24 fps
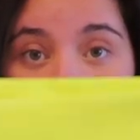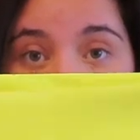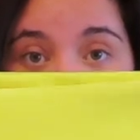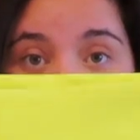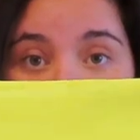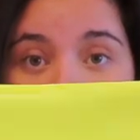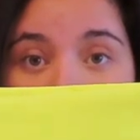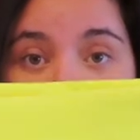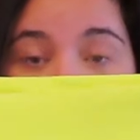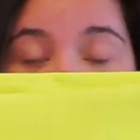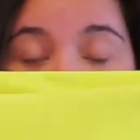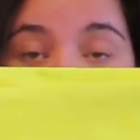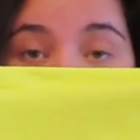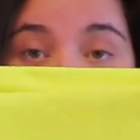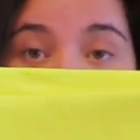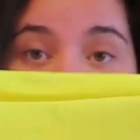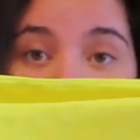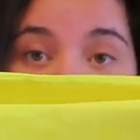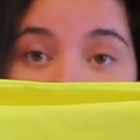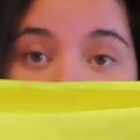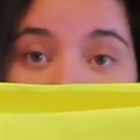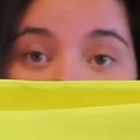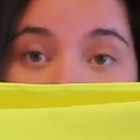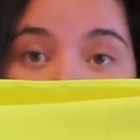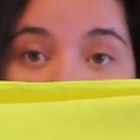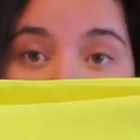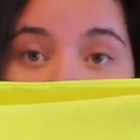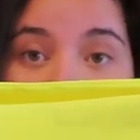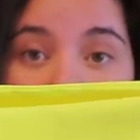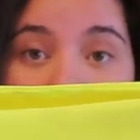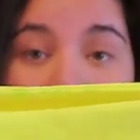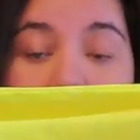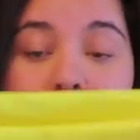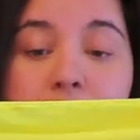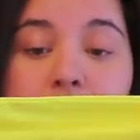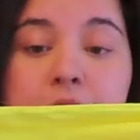she wanted matching
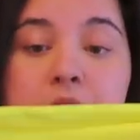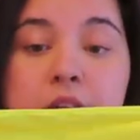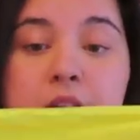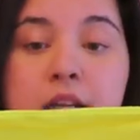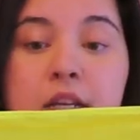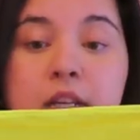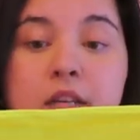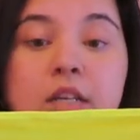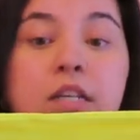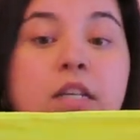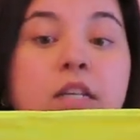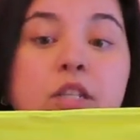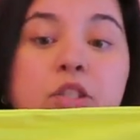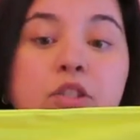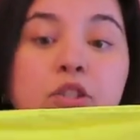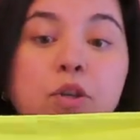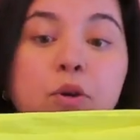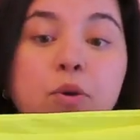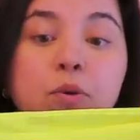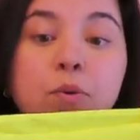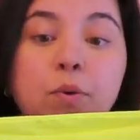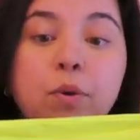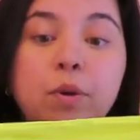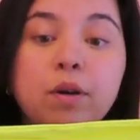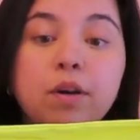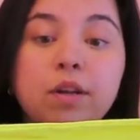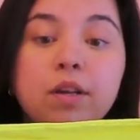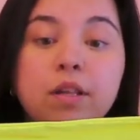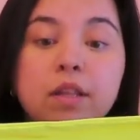ones. So